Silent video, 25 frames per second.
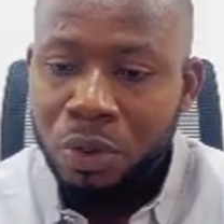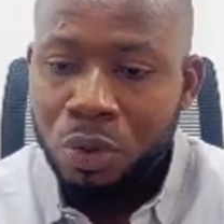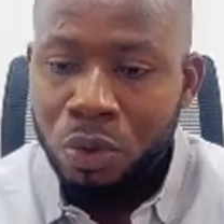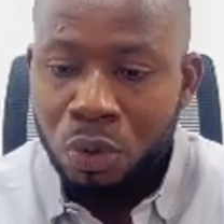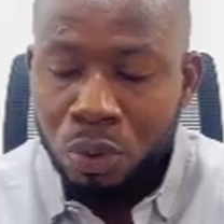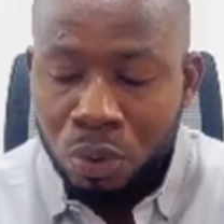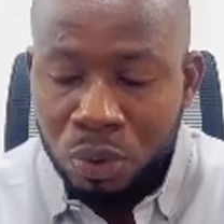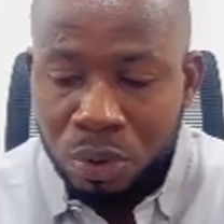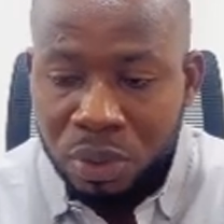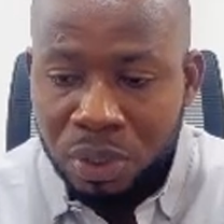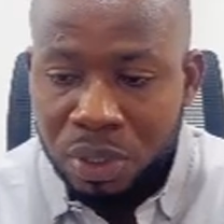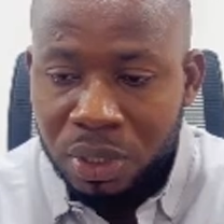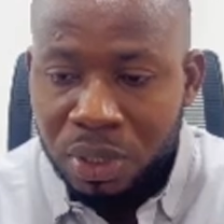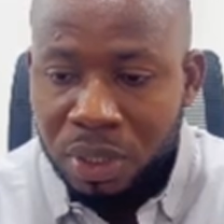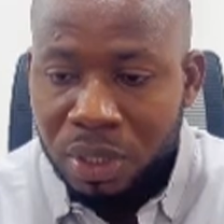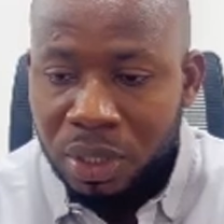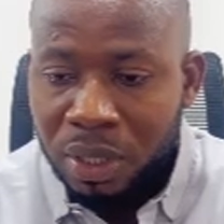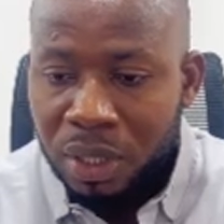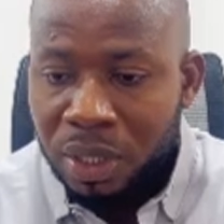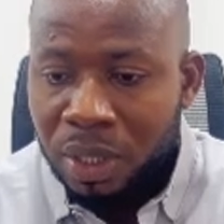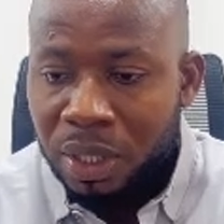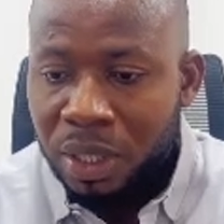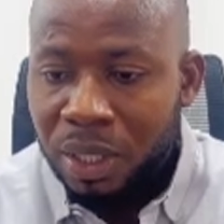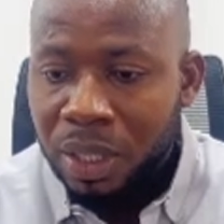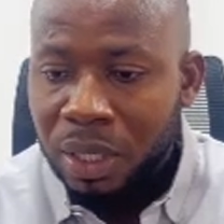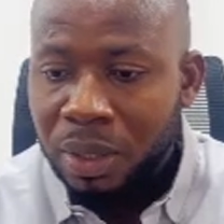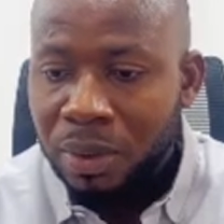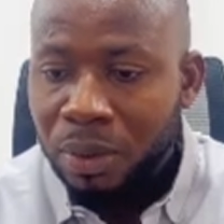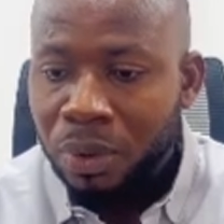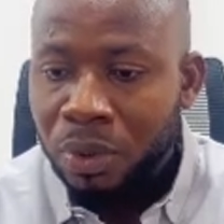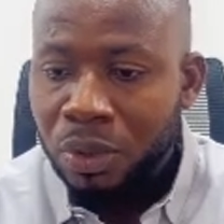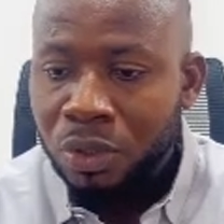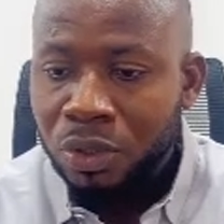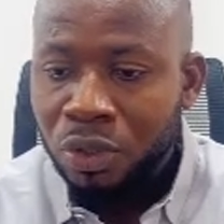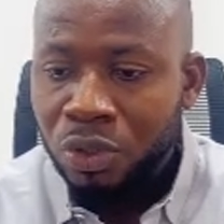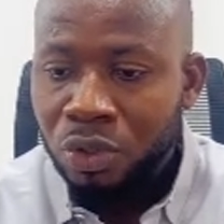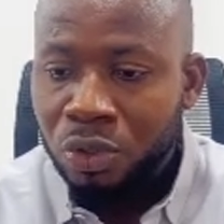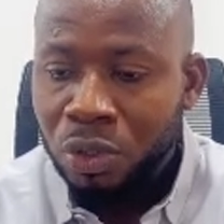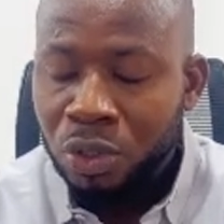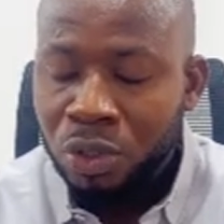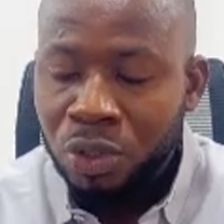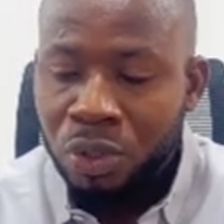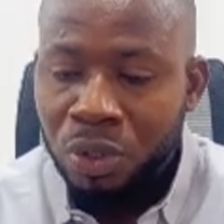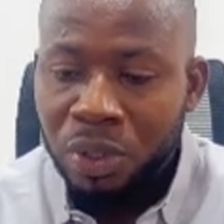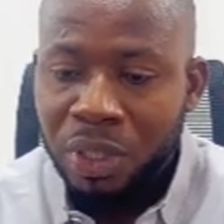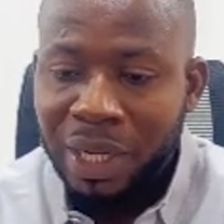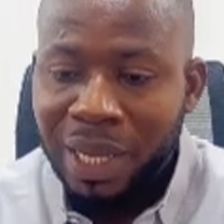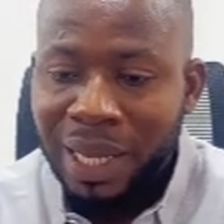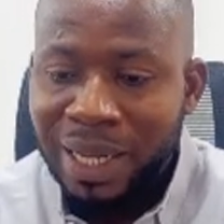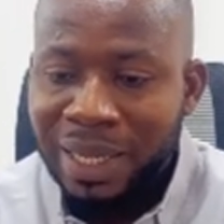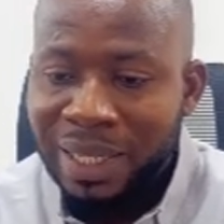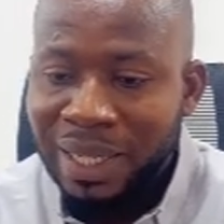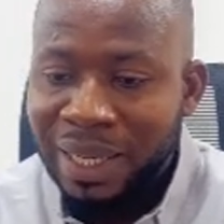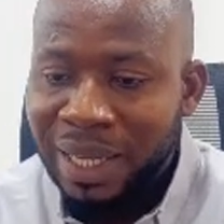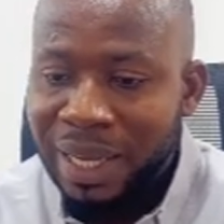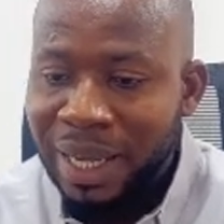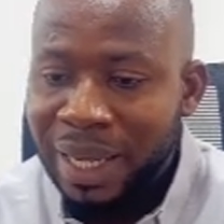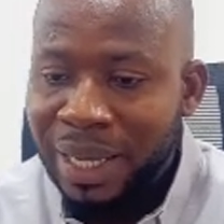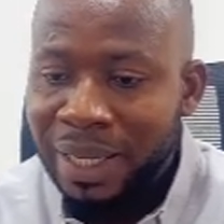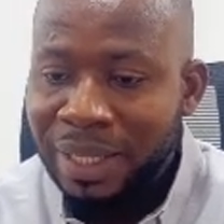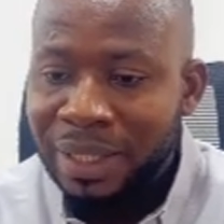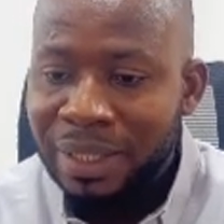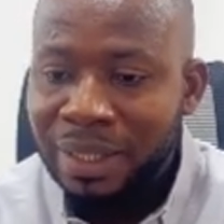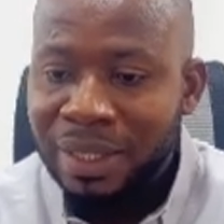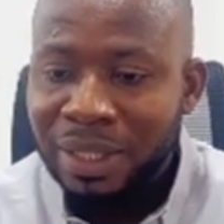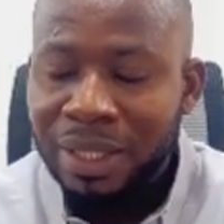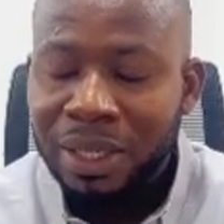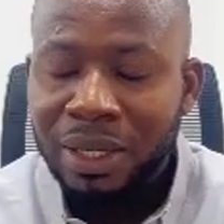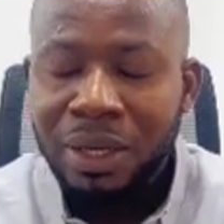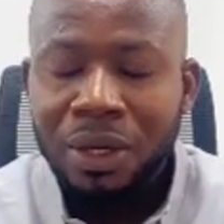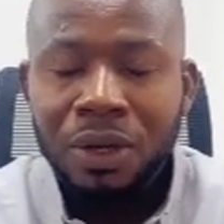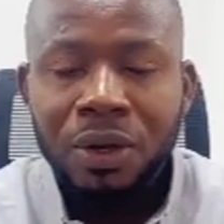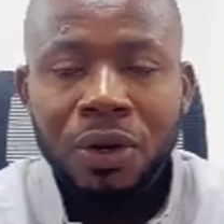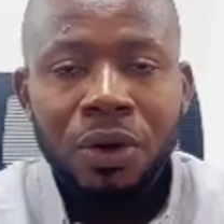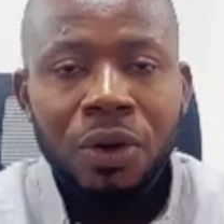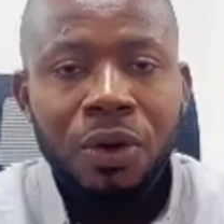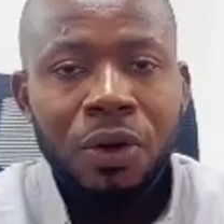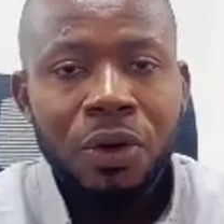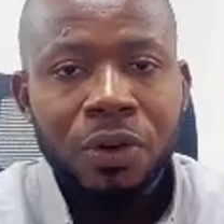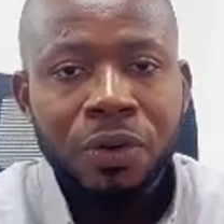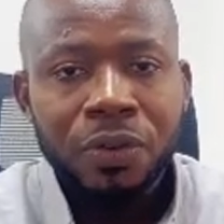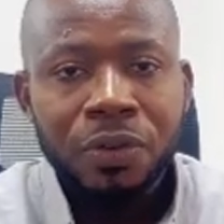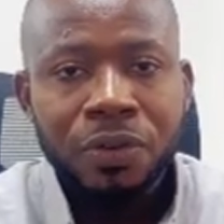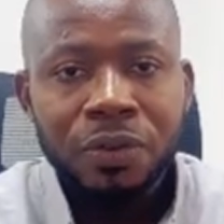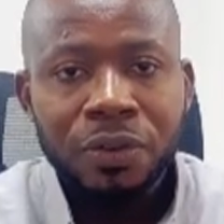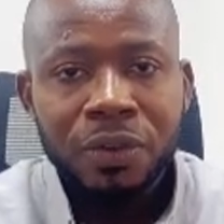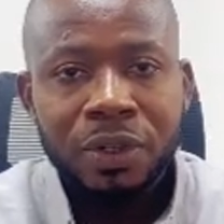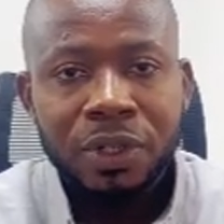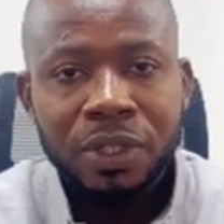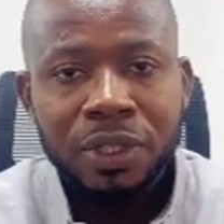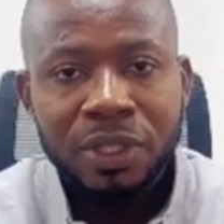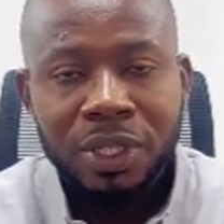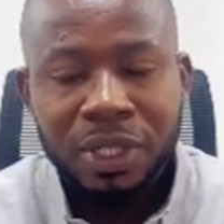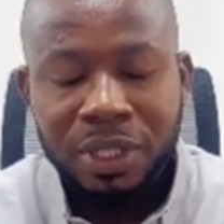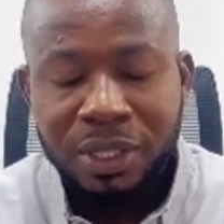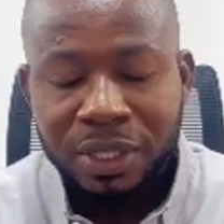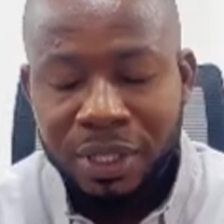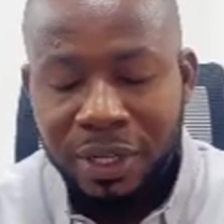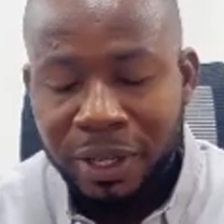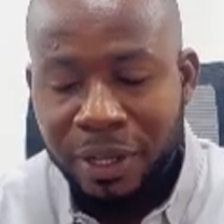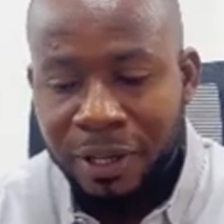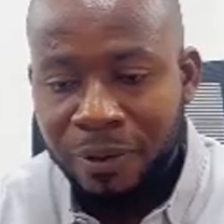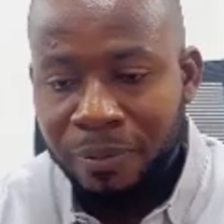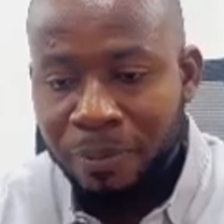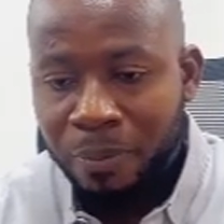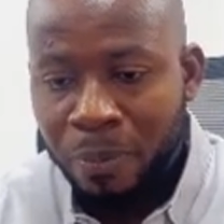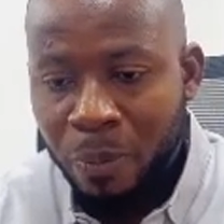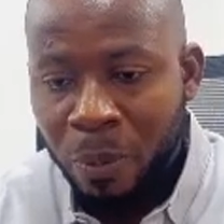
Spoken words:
good construction at the end of the day.